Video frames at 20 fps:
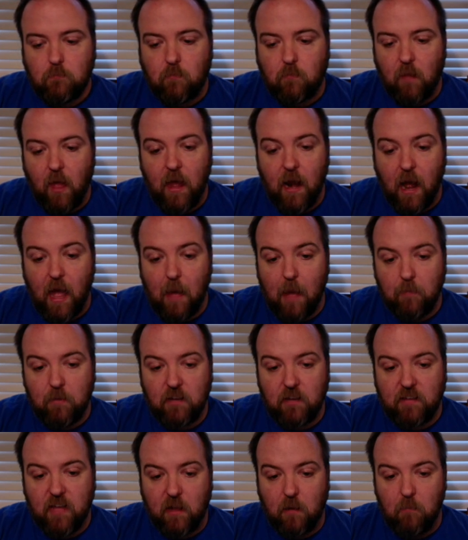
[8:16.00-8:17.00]
And I am going
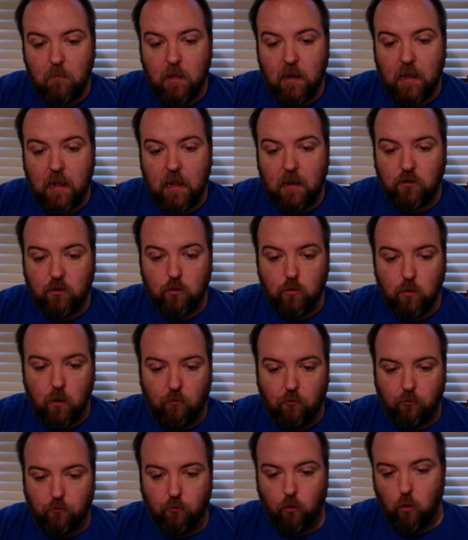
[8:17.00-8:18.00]
to take a minute and do a
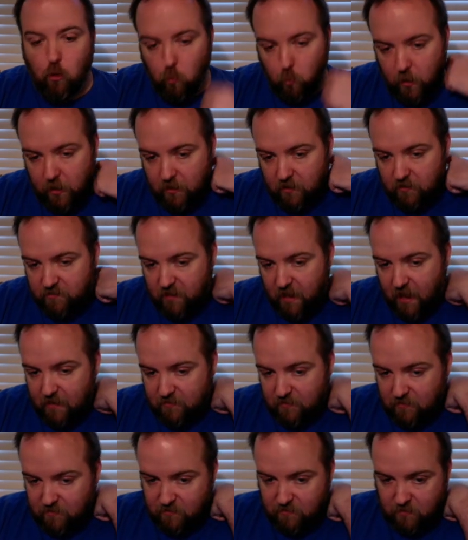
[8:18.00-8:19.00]
full Winged
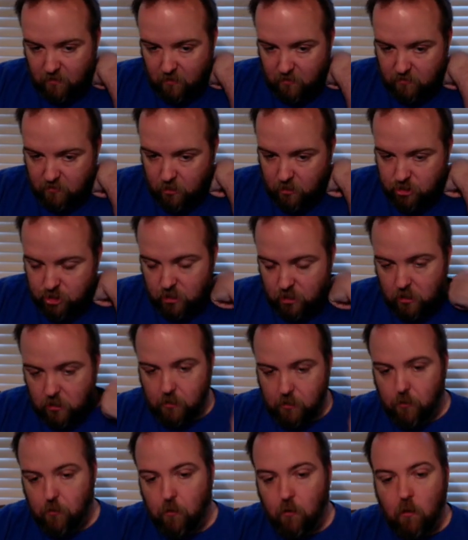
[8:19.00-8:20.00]
Assassins dungeon
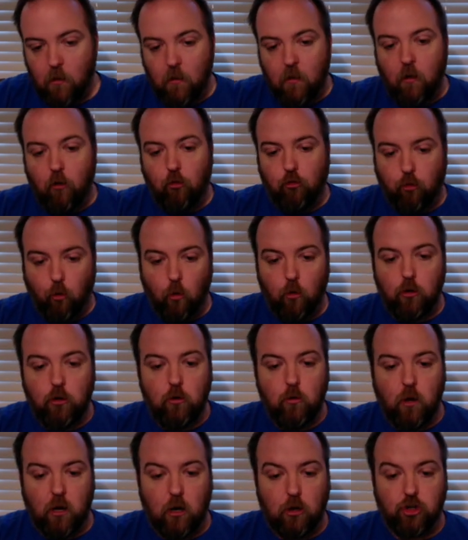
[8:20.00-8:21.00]
clear for
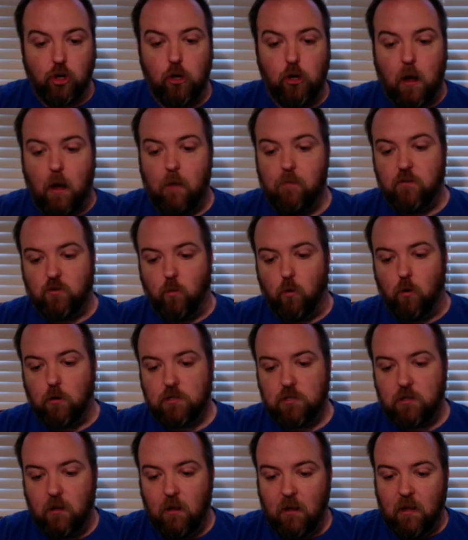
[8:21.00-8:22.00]
you, and I'll show you how this
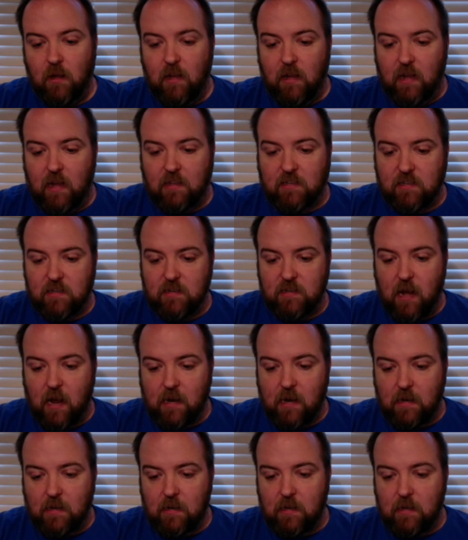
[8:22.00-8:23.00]
works. It's
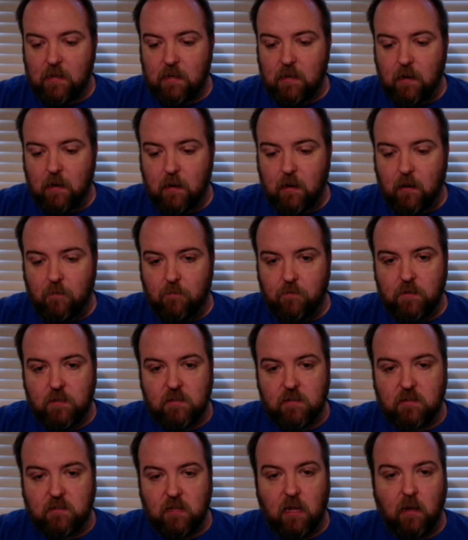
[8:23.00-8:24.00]
90 of
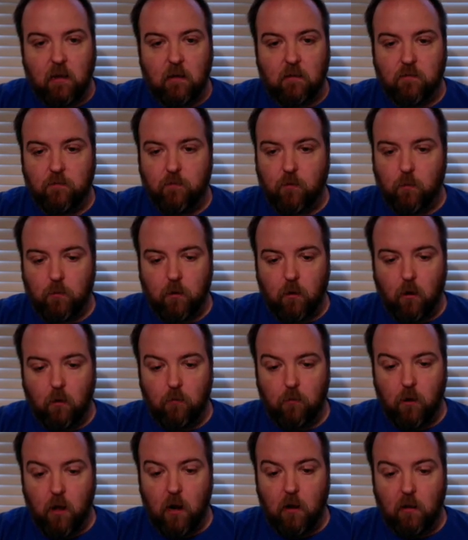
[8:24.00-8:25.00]
these things, wherever they are.
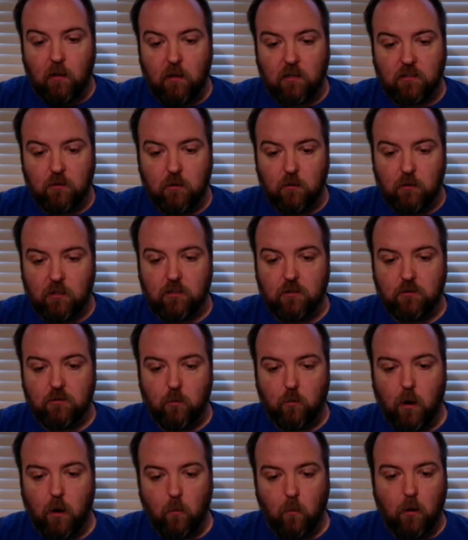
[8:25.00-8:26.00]
They're not elixir. Elixir's the
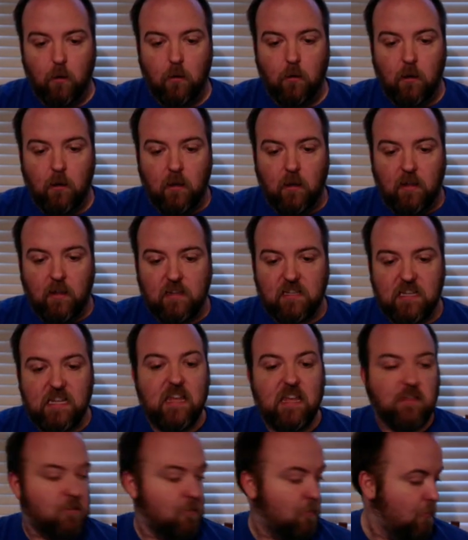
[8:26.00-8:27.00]
rare one. It's
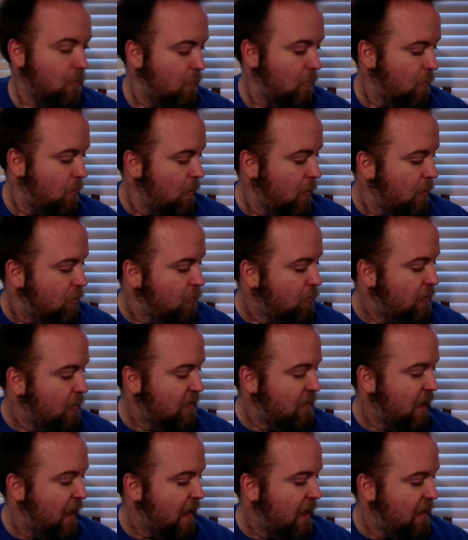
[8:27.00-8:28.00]
ether. You
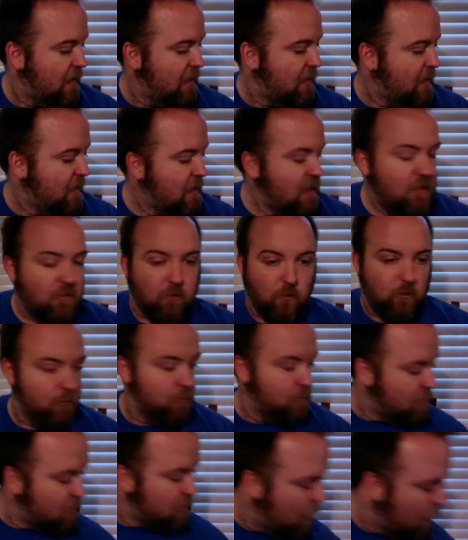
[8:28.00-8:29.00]
need 90
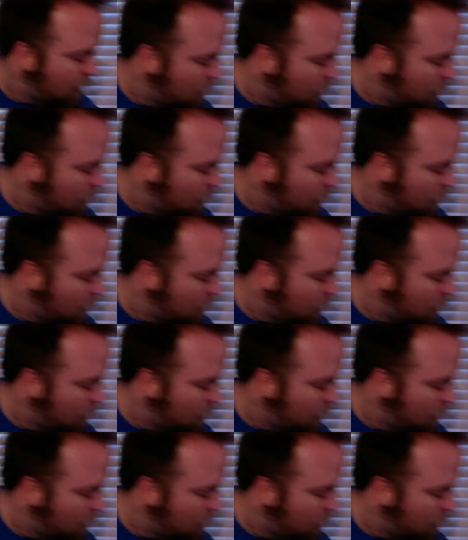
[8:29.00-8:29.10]
ethers.